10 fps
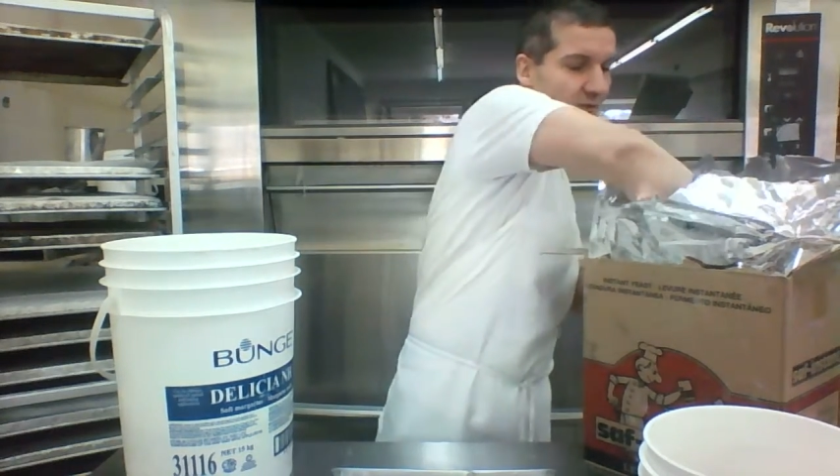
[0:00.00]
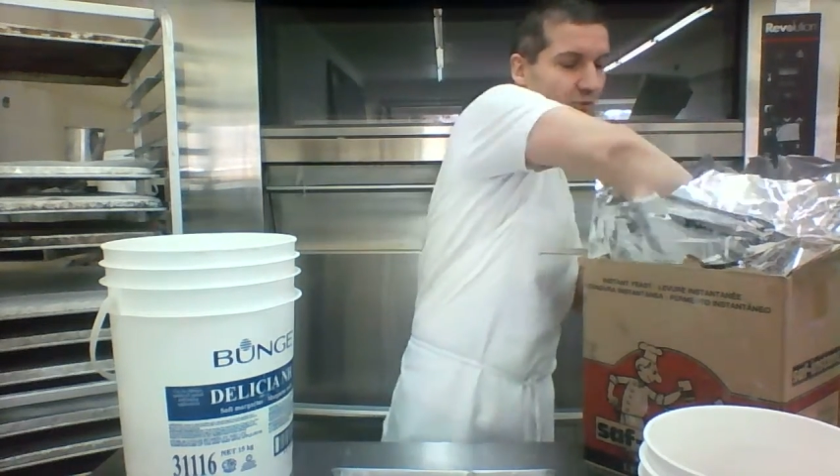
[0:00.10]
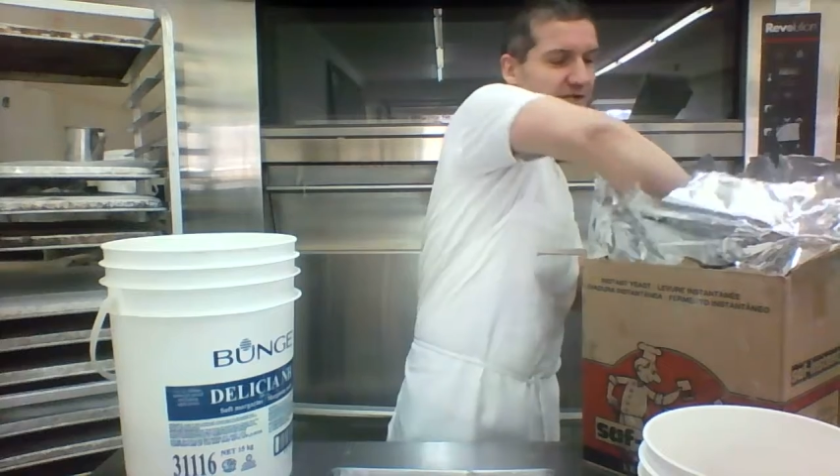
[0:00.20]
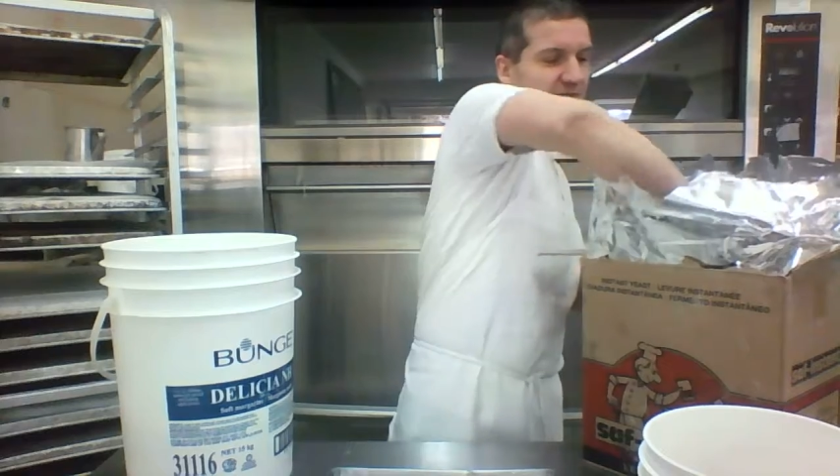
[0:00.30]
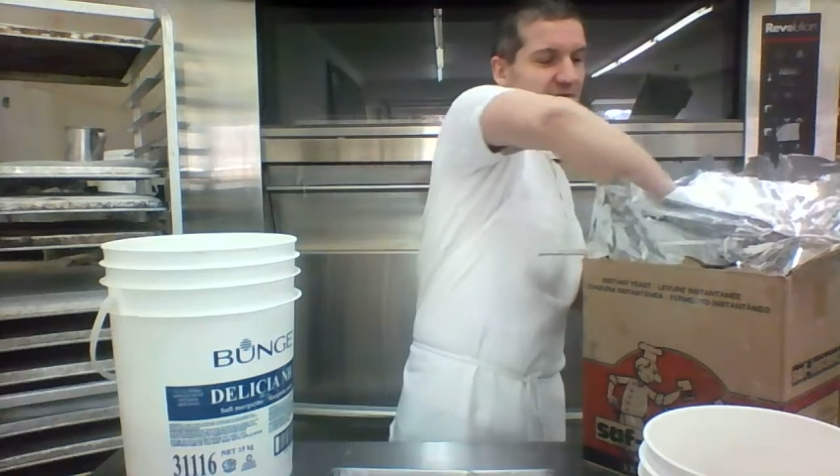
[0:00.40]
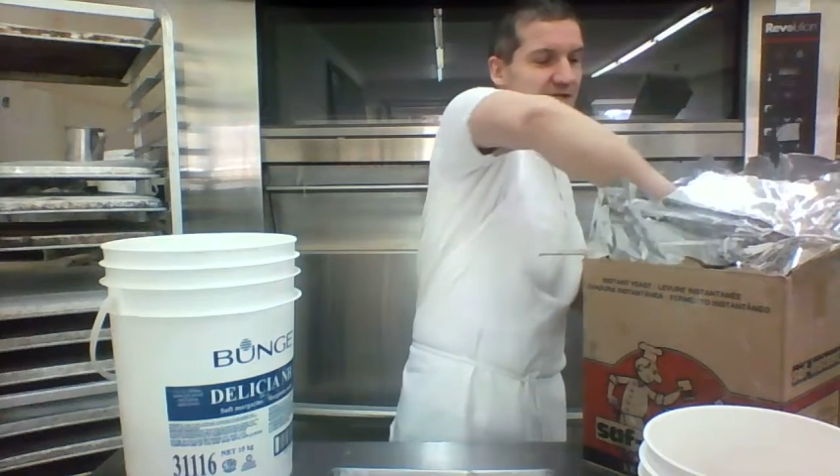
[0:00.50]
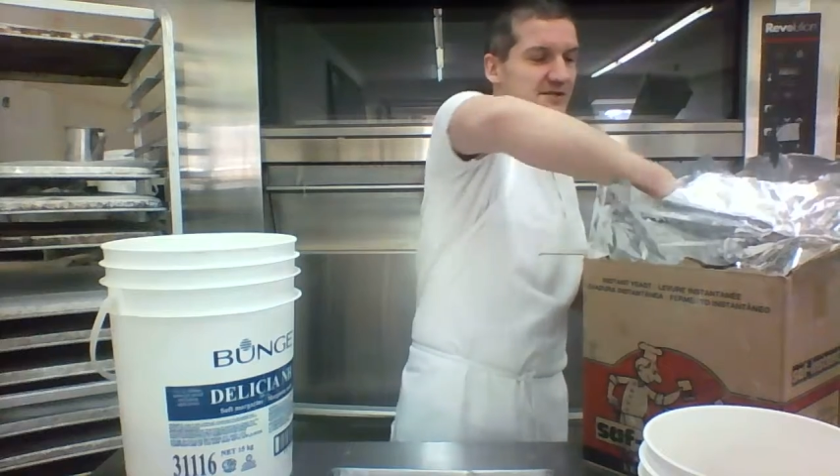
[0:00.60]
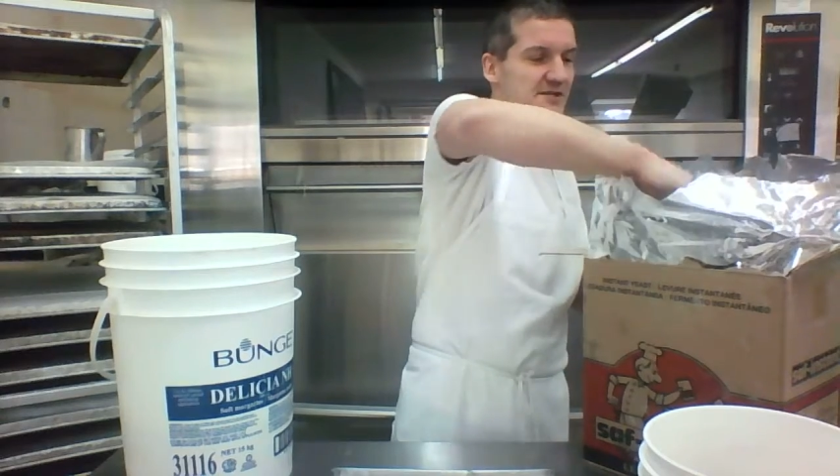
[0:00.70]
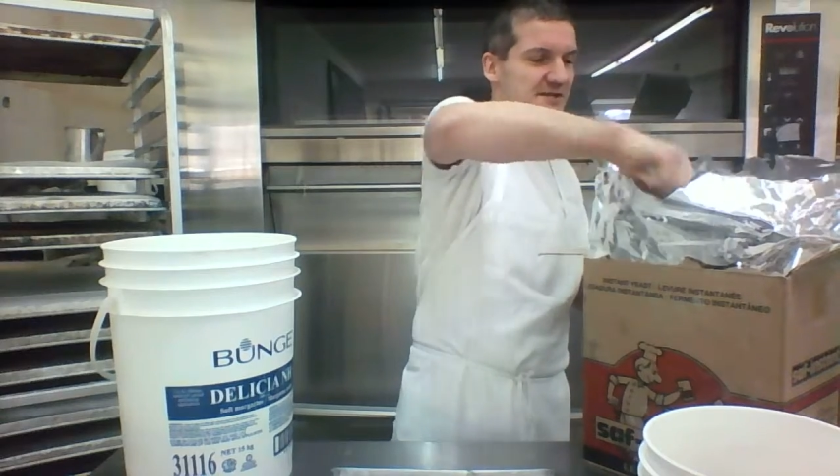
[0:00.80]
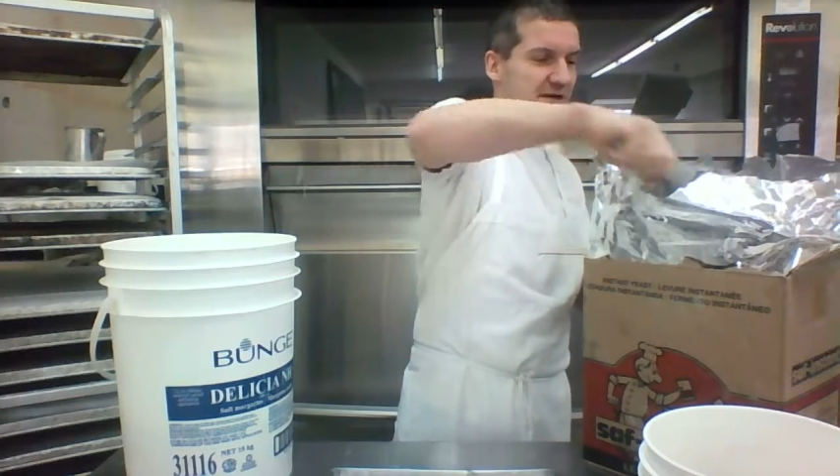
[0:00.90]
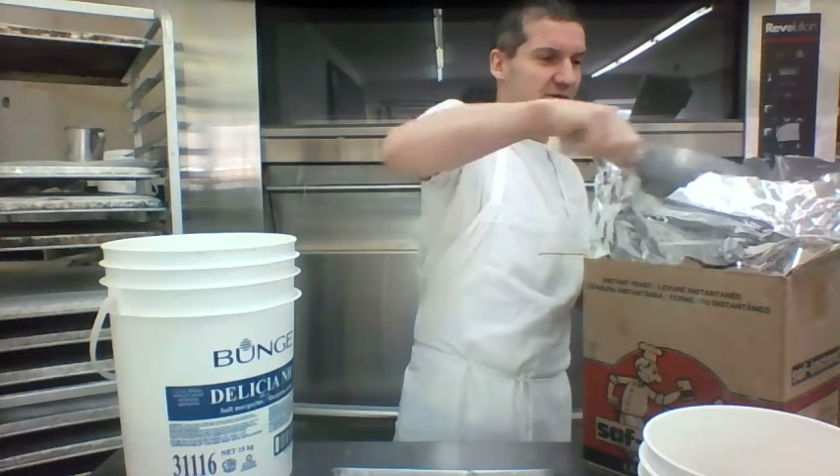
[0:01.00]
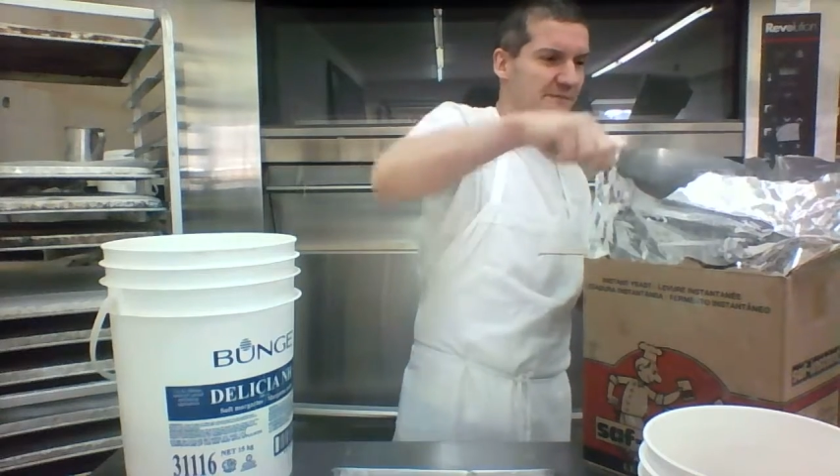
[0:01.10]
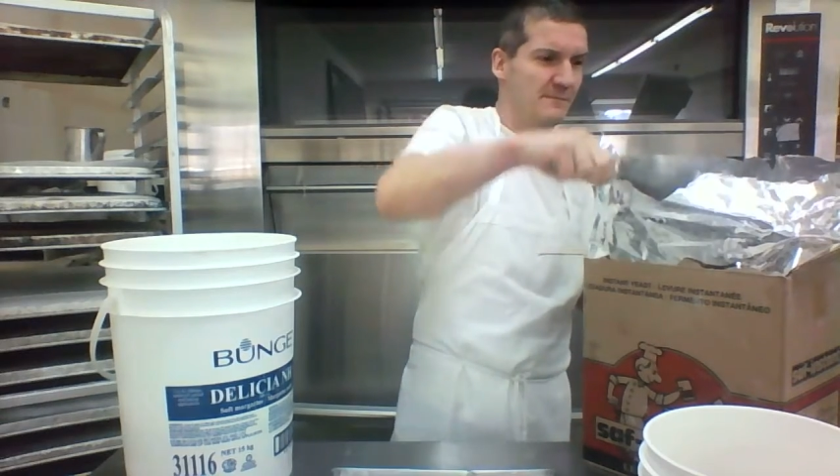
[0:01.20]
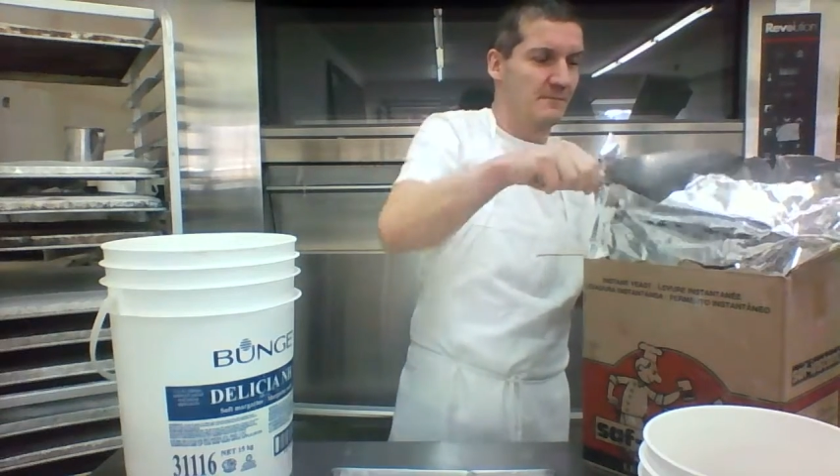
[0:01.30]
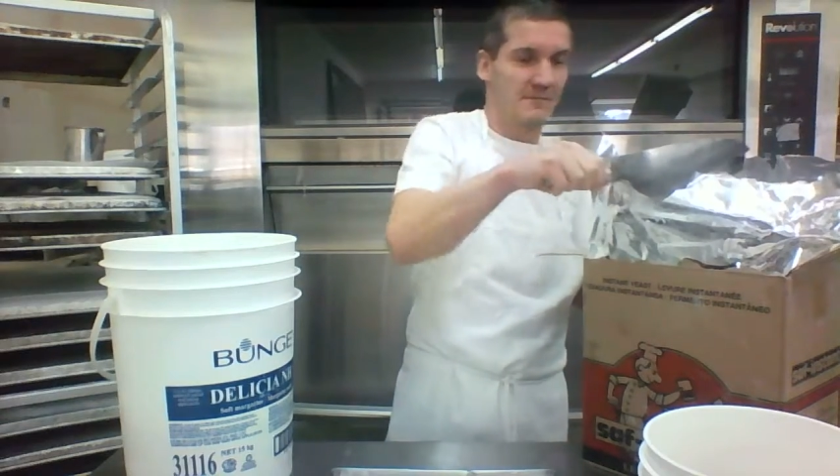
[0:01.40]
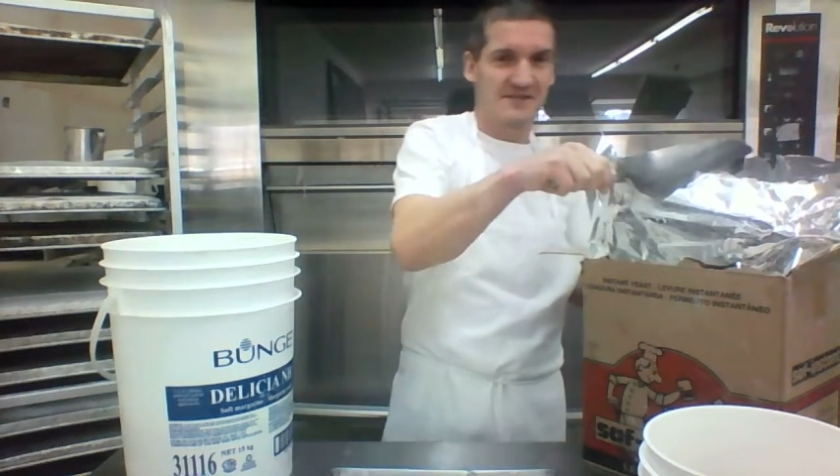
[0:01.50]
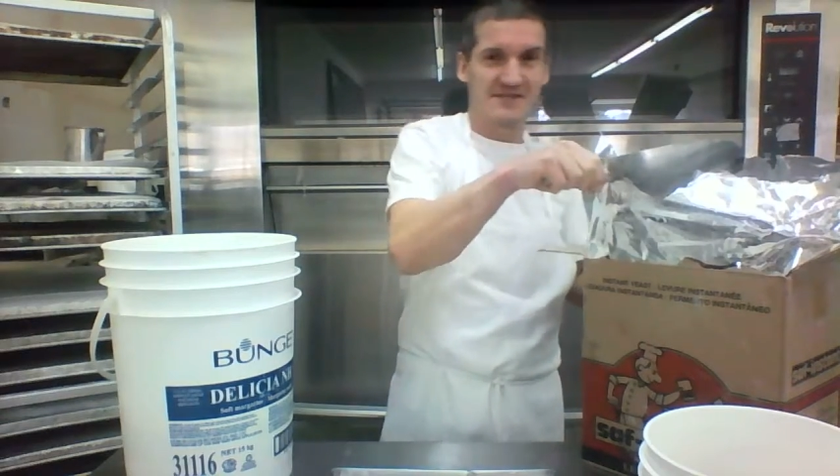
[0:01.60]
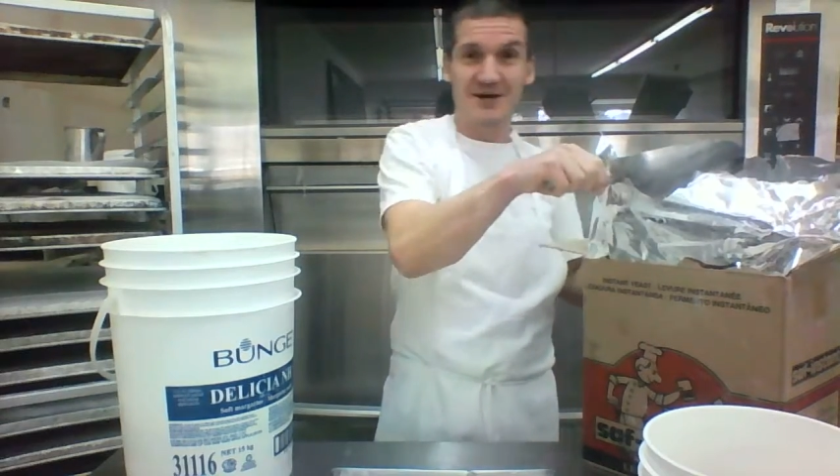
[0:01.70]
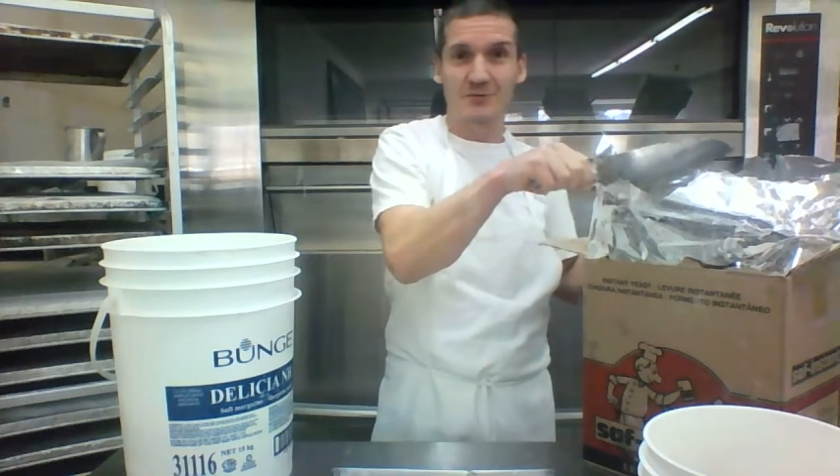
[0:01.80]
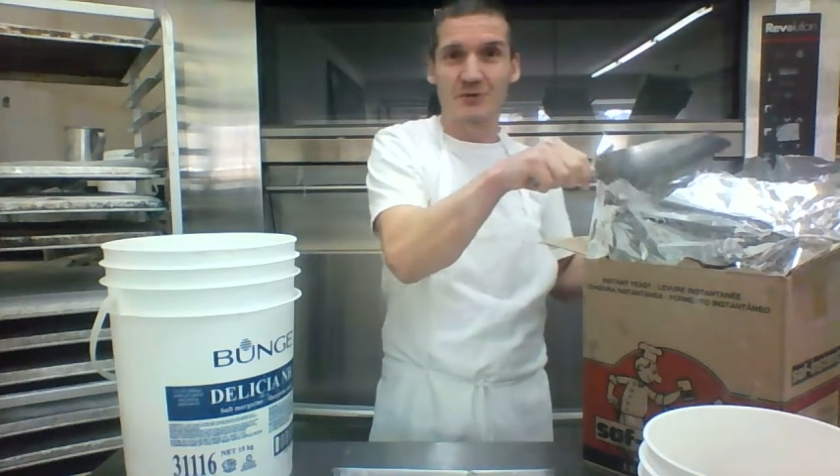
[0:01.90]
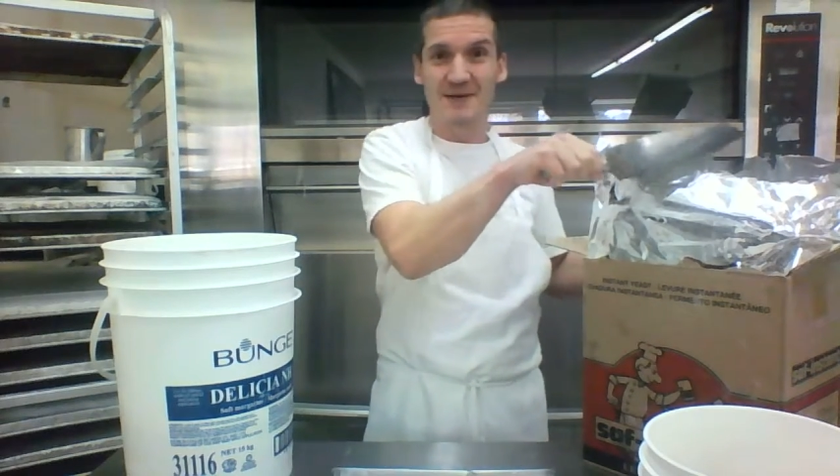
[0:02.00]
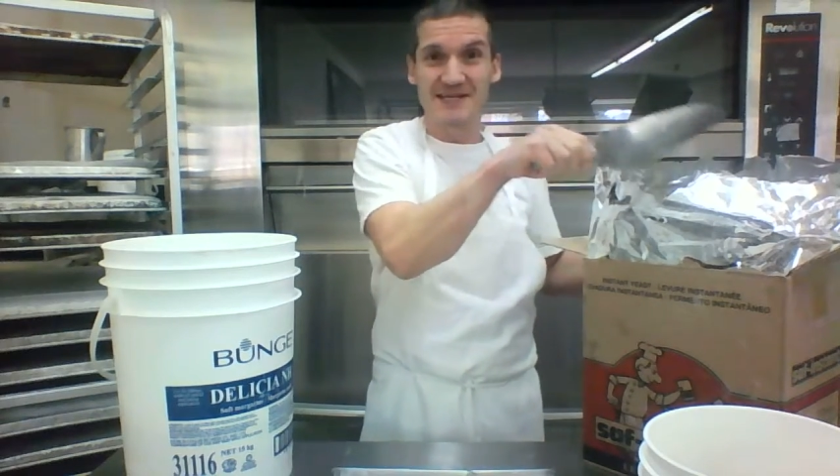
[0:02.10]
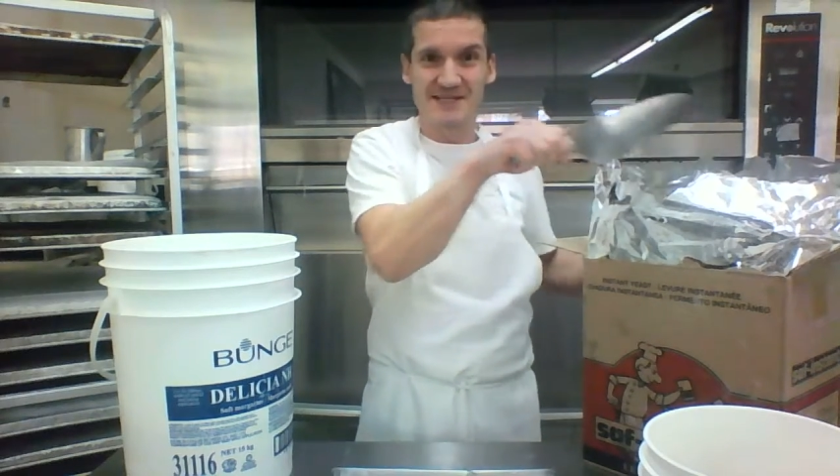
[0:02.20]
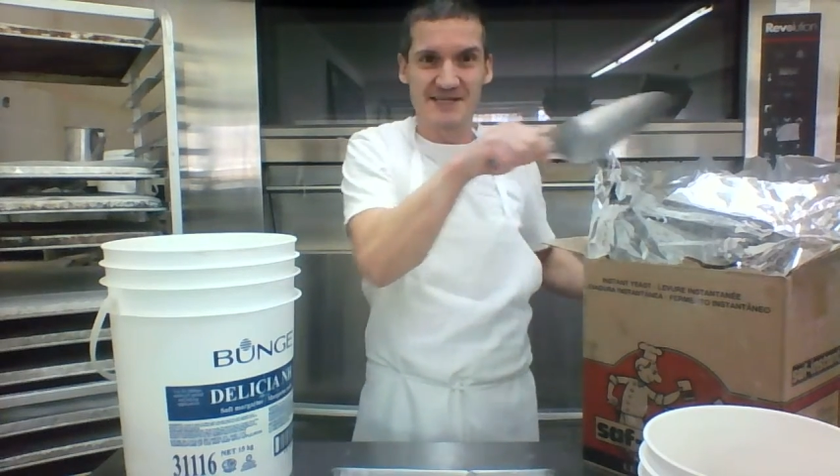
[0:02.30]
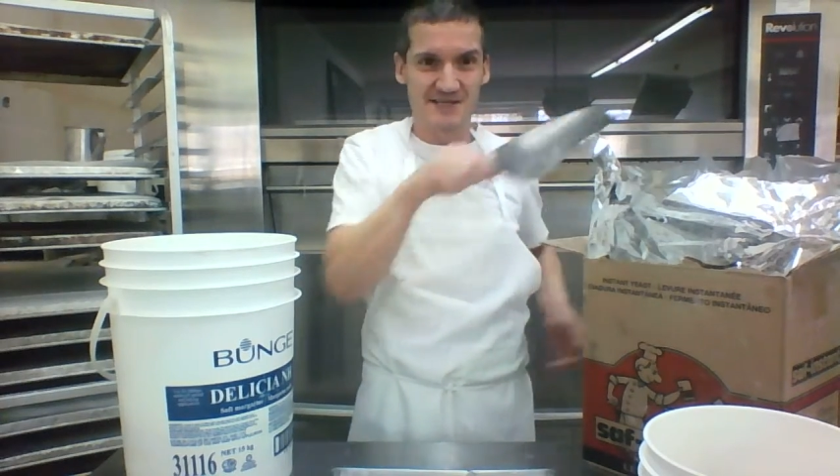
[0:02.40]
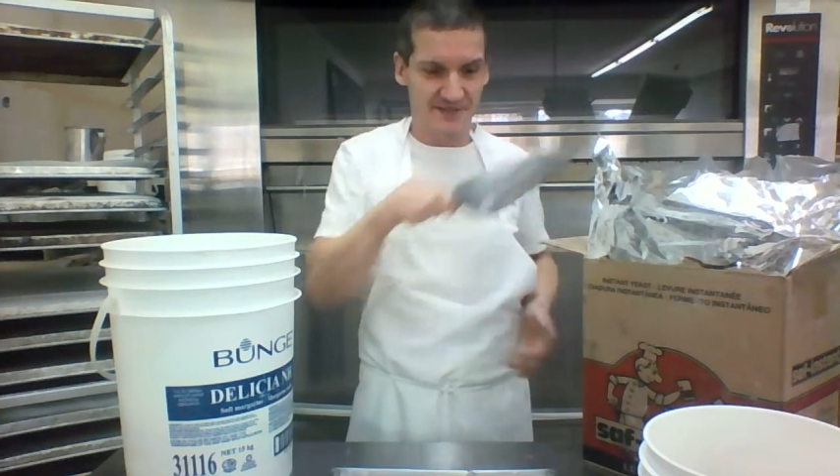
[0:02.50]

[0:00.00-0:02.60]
One species, Saccharomyces